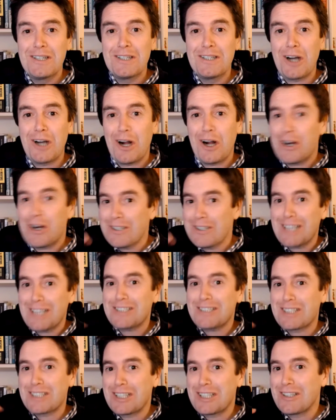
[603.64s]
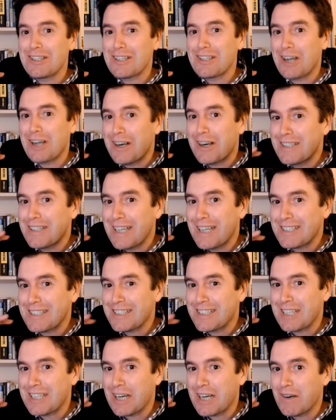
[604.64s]
aren't
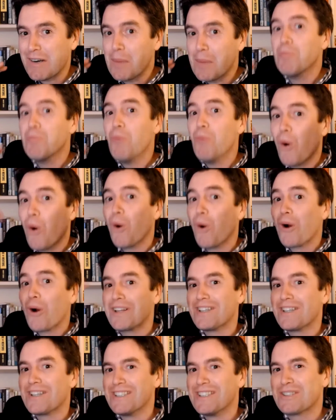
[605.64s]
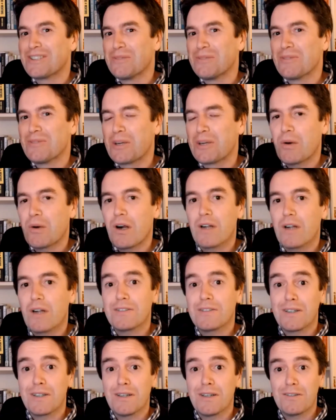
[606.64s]
necessarily more than the sum of their
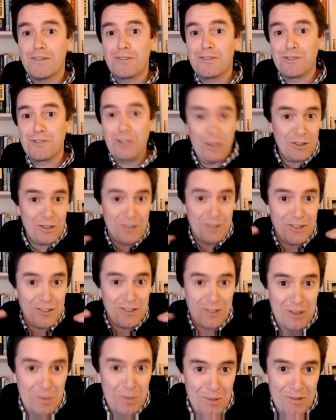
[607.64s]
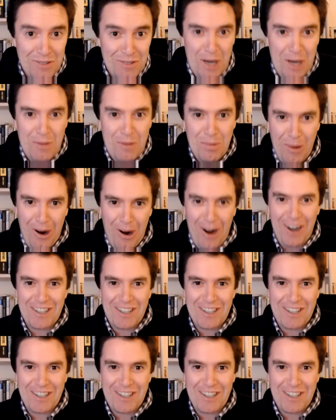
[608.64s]
parts. They're just the sum of their parts.